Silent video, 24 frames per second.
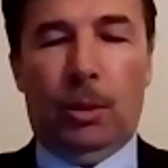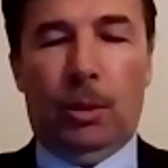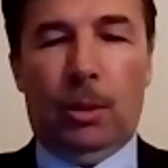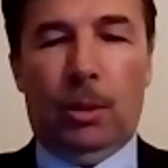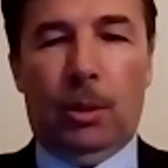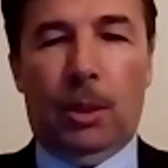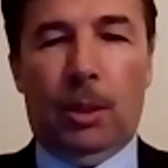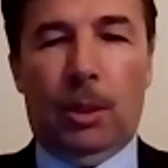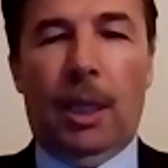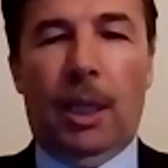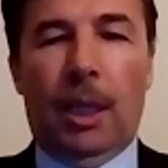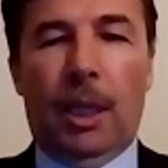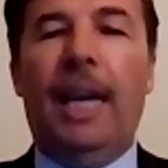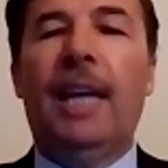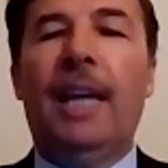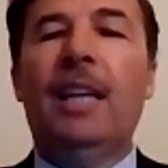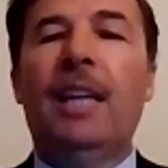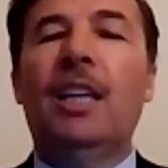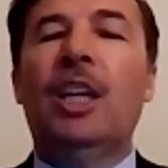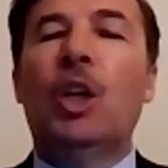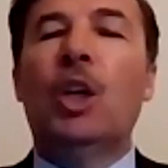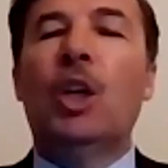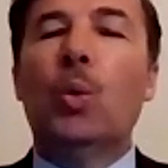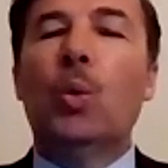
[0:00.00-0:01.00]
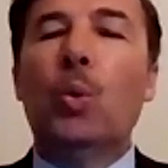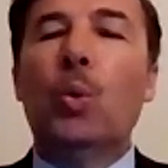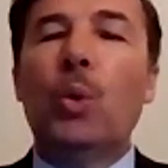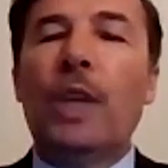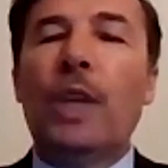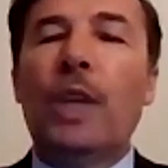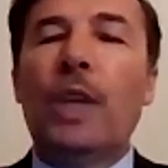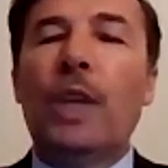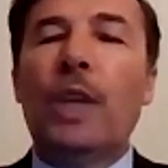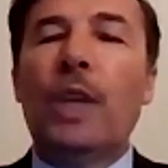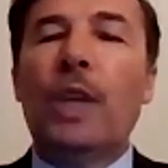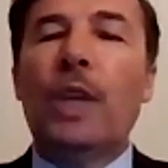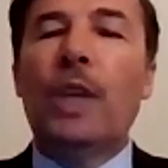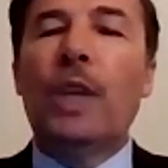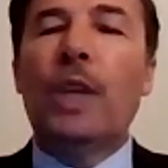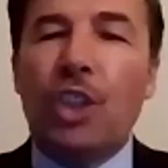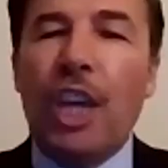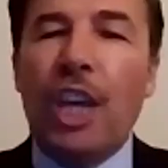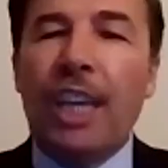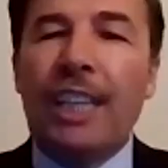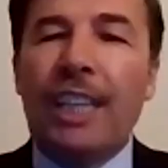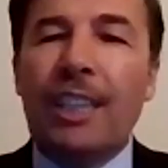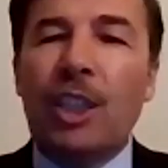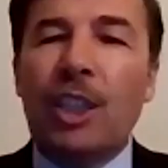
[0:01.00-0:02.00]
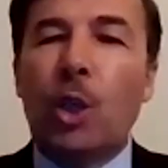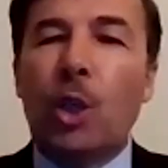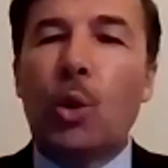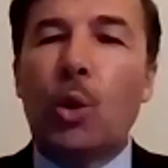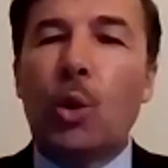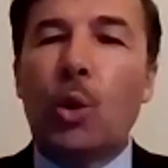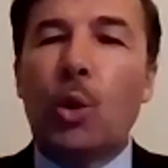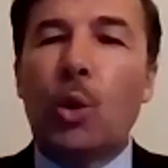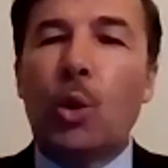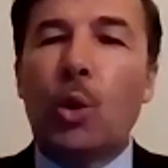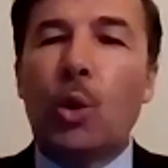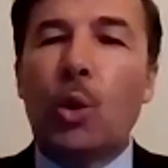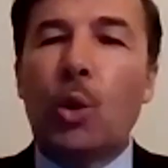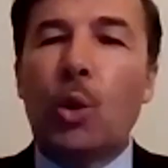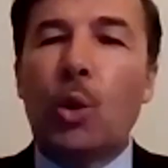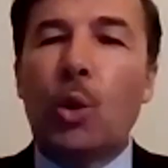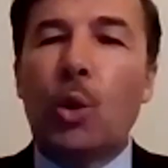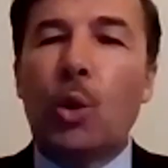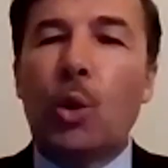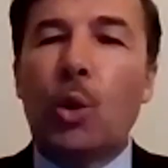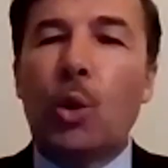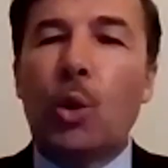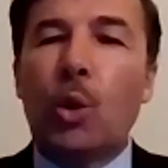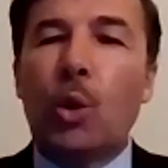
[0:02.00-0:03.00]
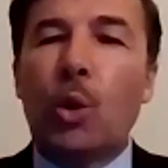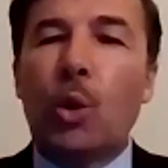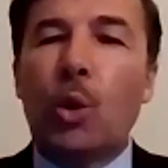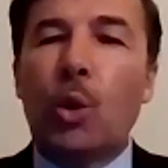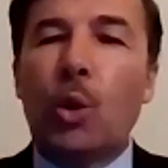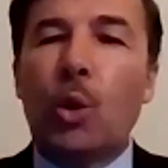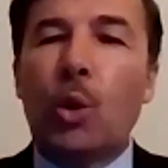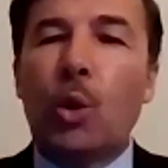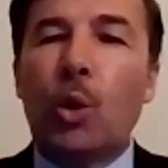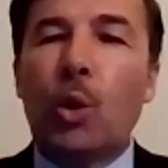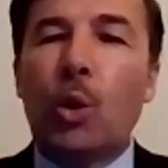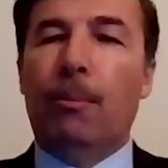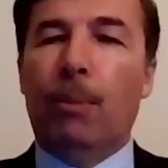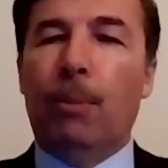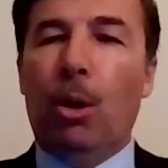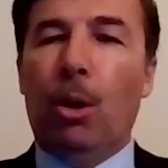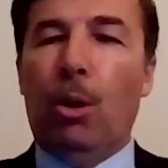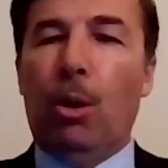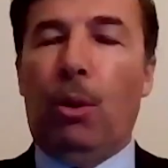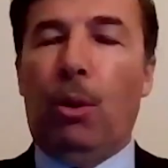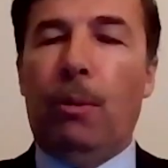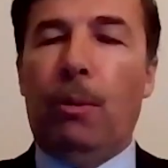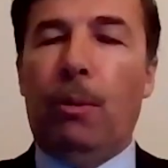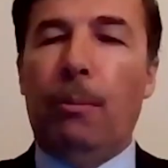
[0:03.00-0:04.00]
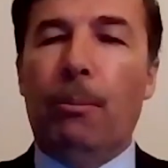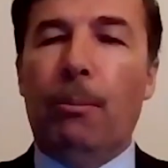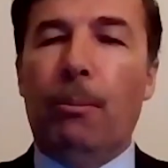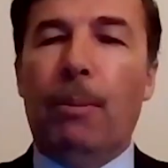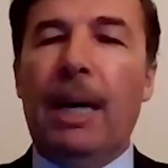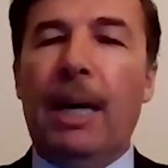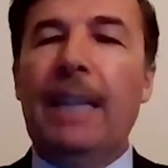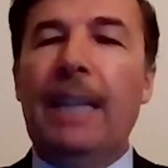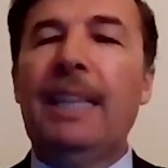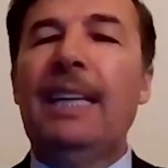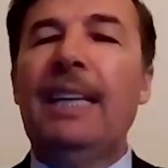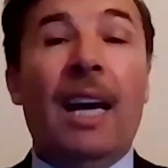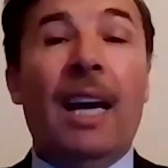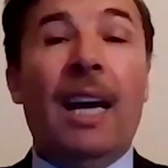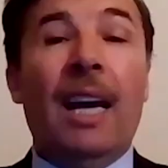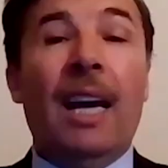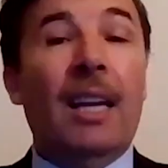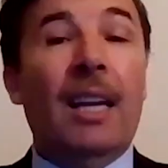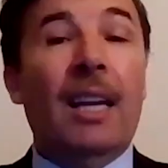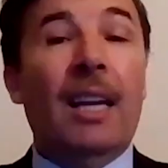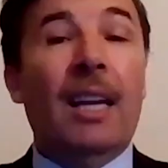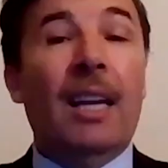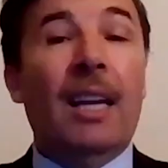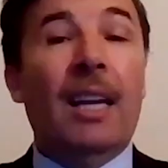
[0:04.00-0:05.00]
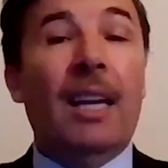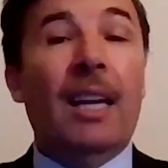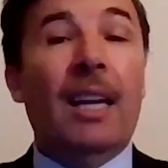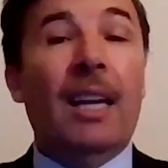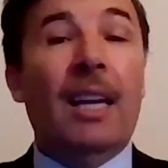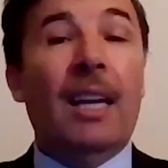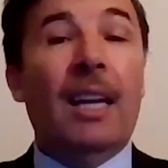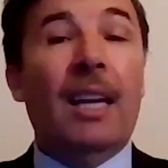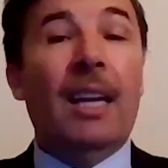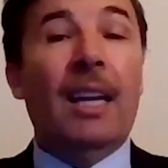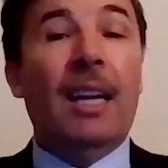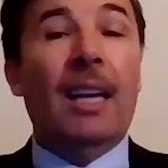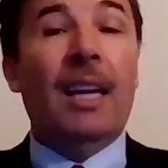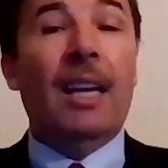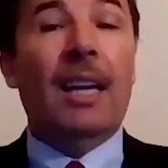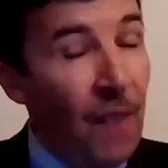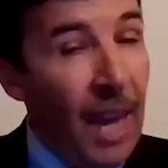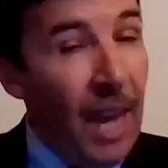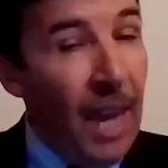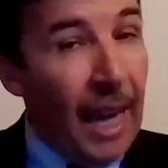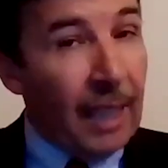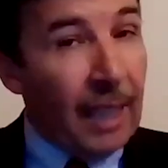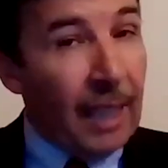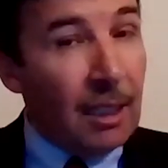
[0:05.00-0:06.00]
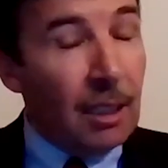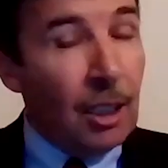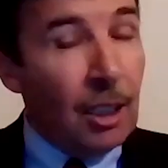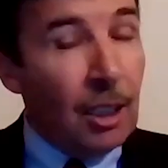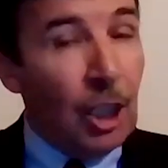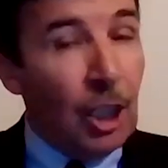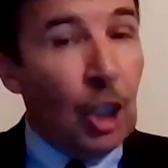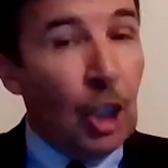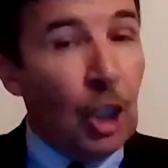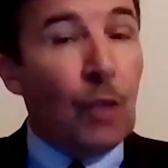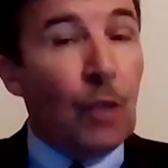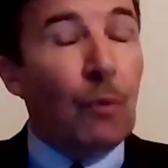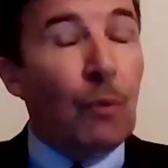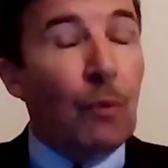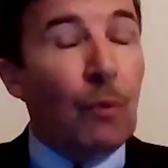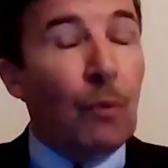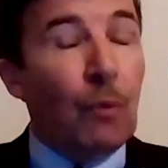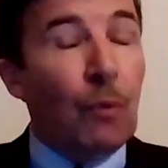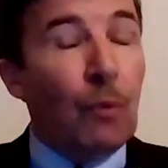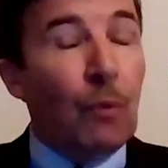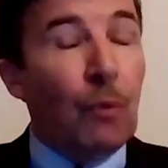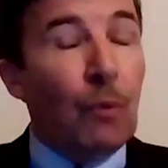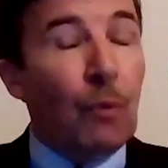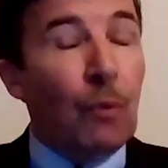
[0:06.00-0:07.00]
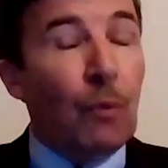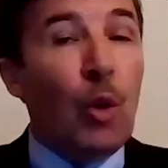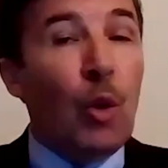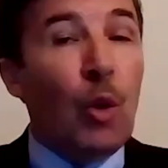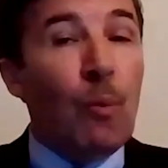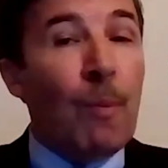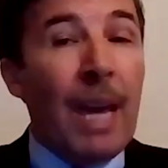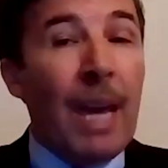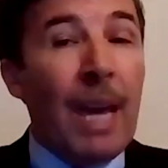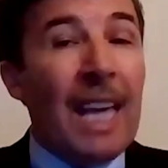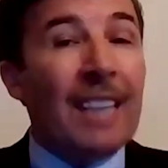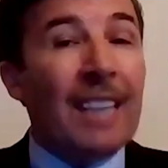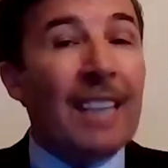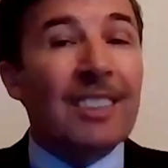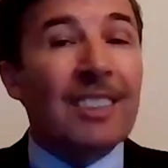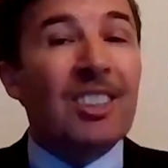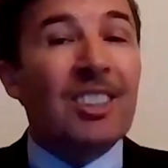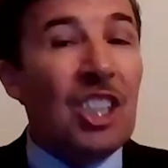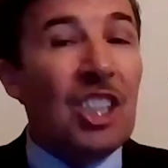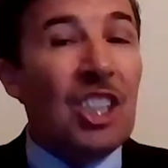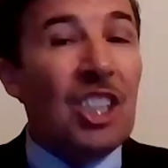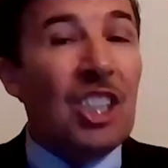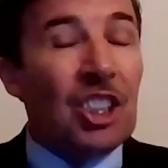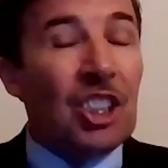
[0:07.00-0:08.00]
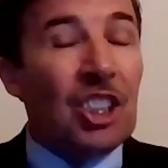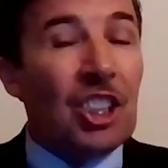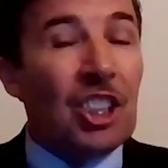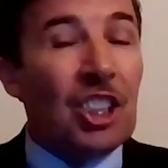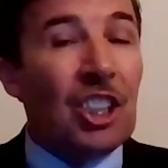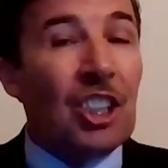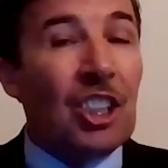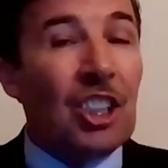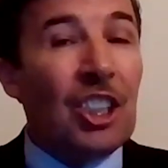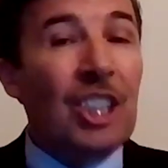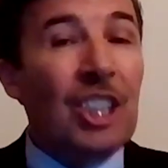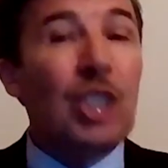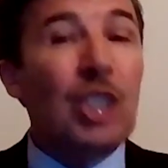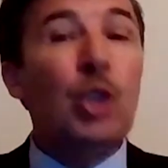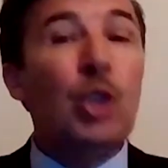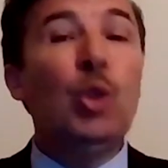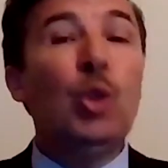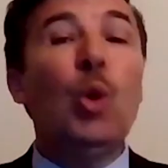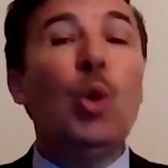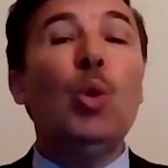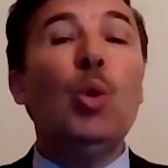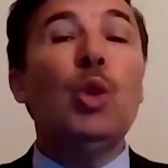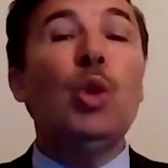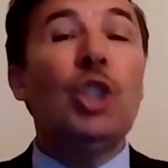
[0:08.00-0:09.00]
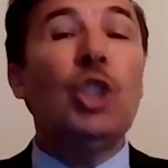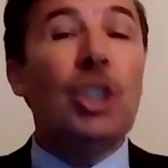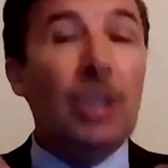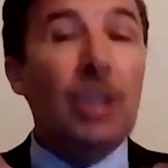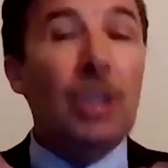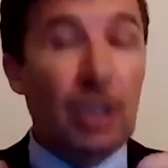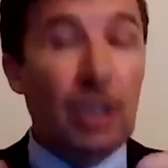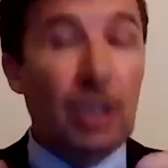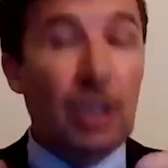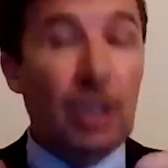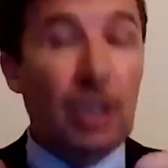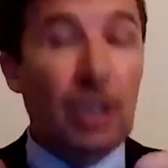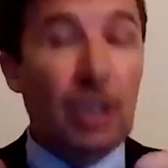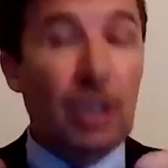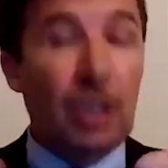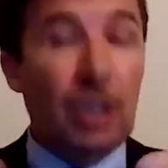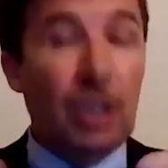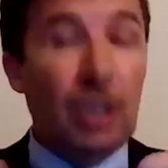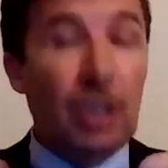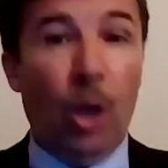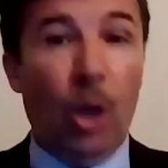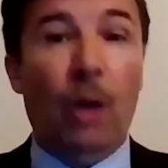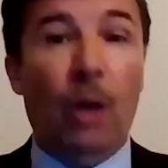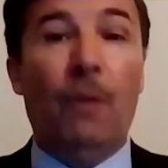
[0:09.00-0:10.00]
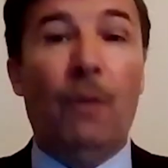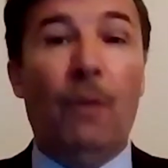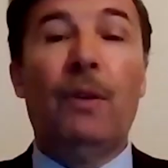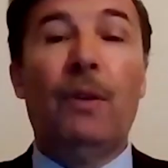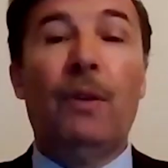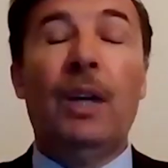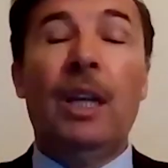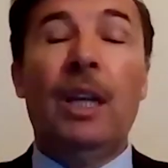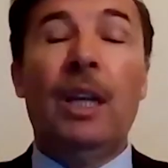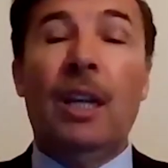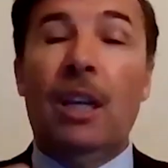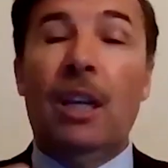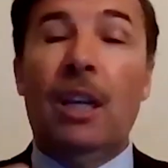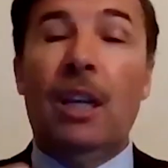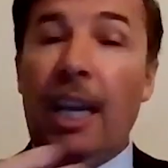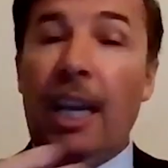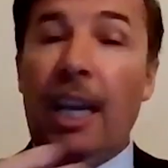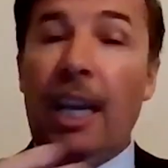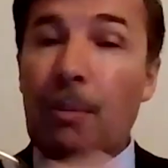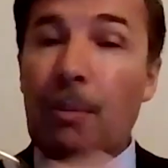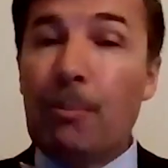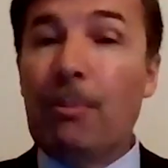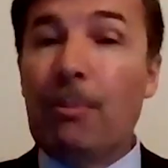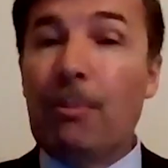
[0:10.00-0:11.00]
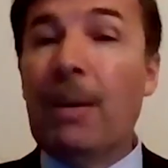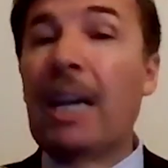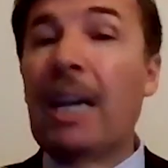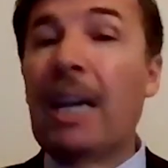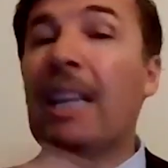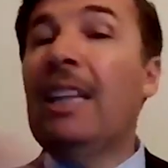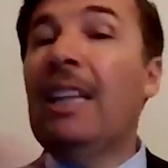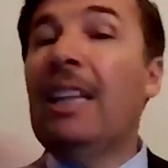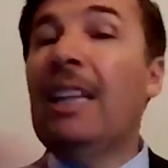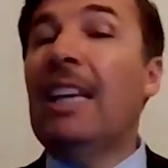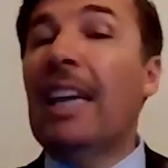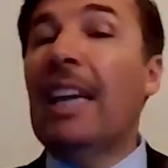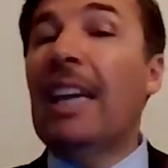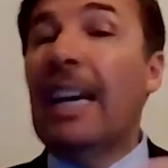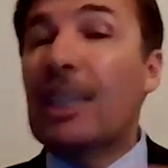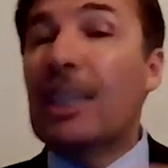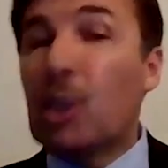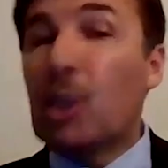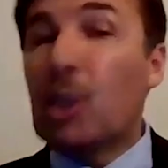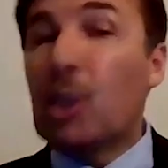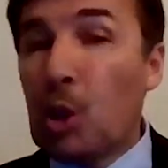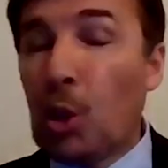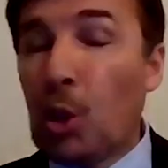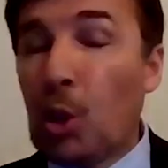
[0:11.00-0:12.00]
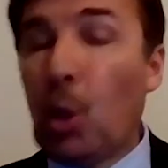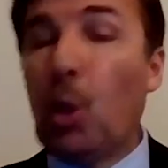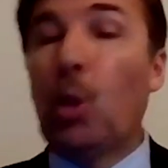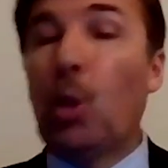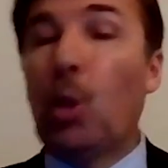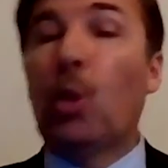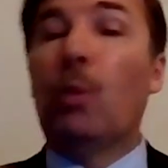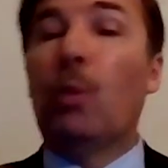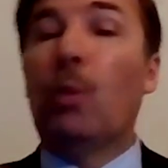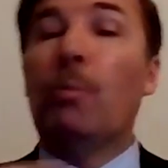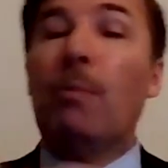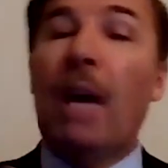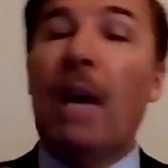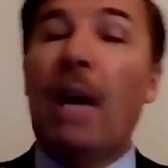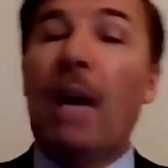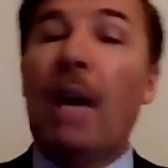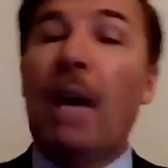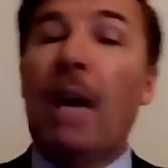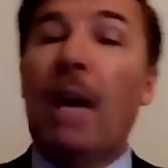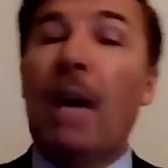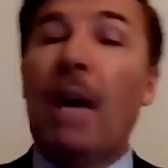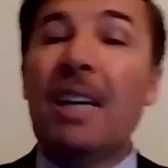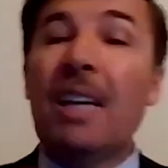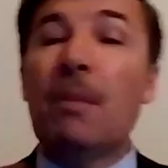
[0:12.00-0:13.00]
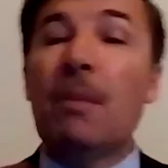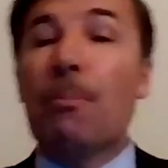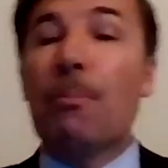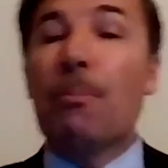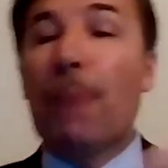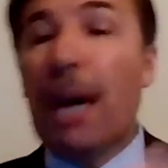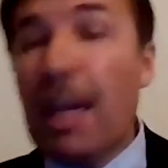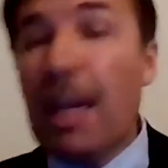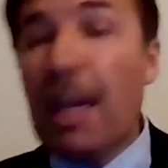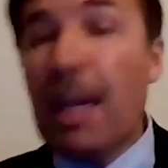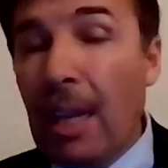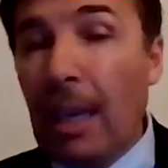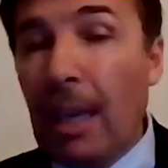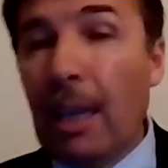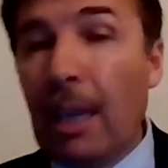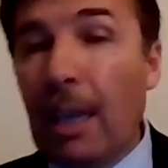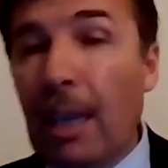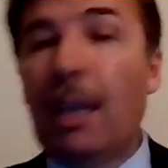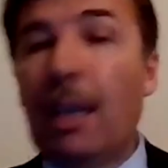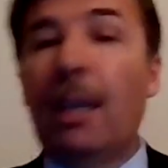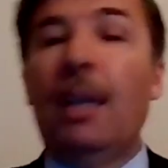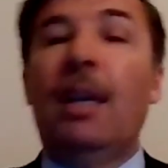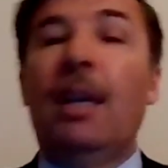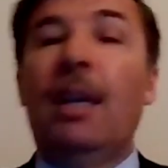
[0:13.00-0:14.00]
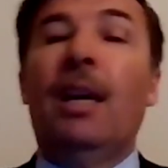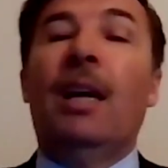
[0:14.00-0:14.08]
And we have to take it together, both body and spirit. As a matter of fact, we don't make such a distinction. This notion of like body and soul, mind and body,